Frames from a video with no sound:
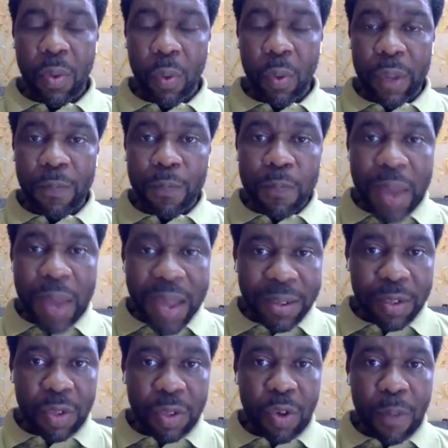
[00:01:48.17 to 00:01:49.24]
We
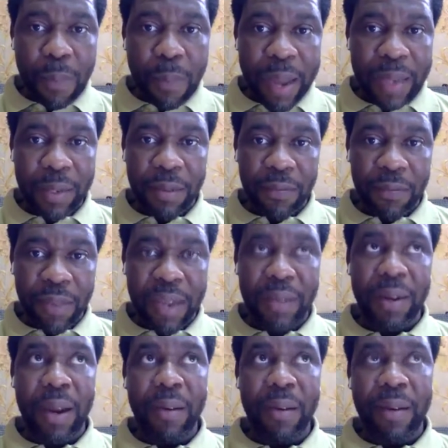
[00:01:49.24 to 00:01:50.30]
pastor by
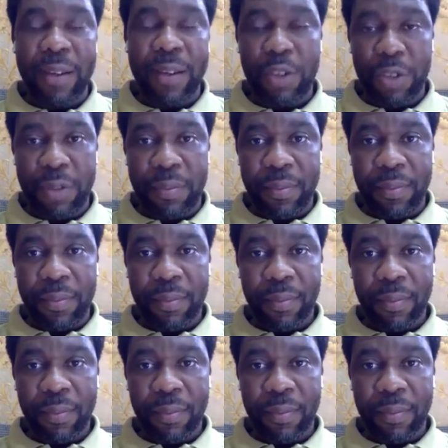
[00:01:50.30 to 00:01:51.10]
divine direction.